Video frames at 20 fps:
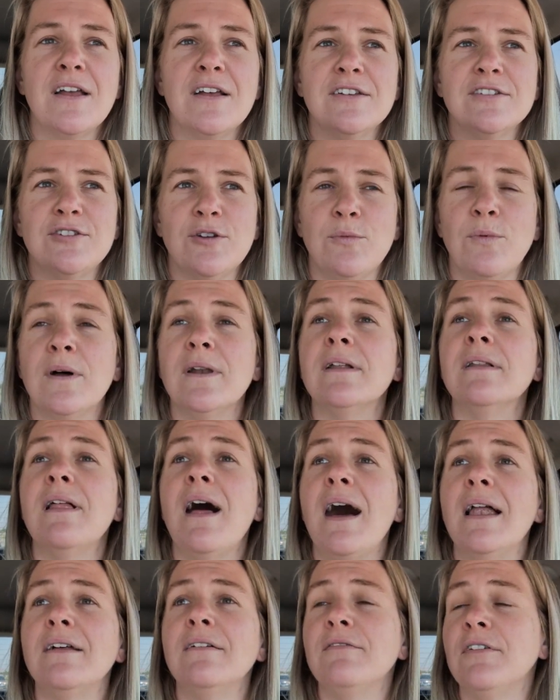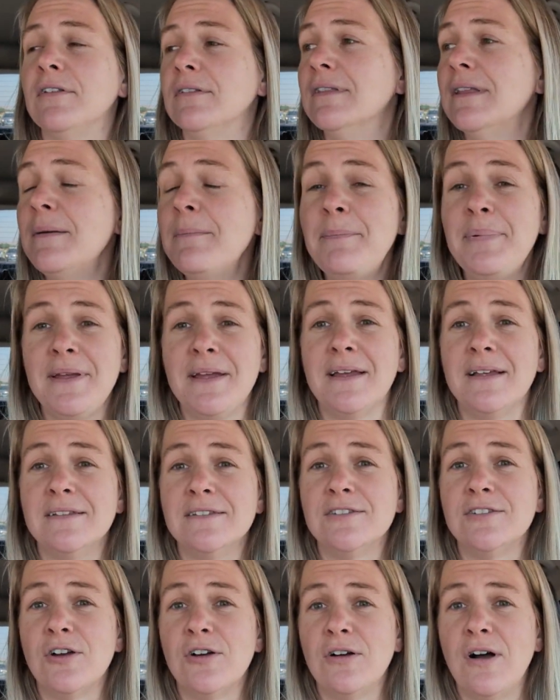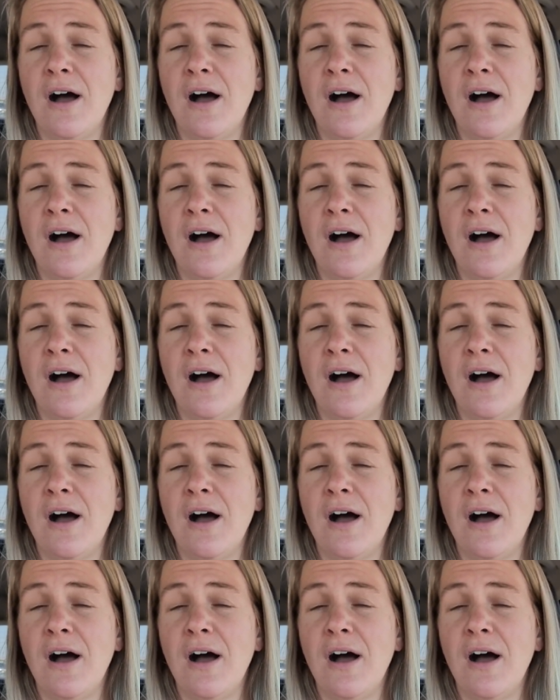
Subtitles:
So when a lot of Olympians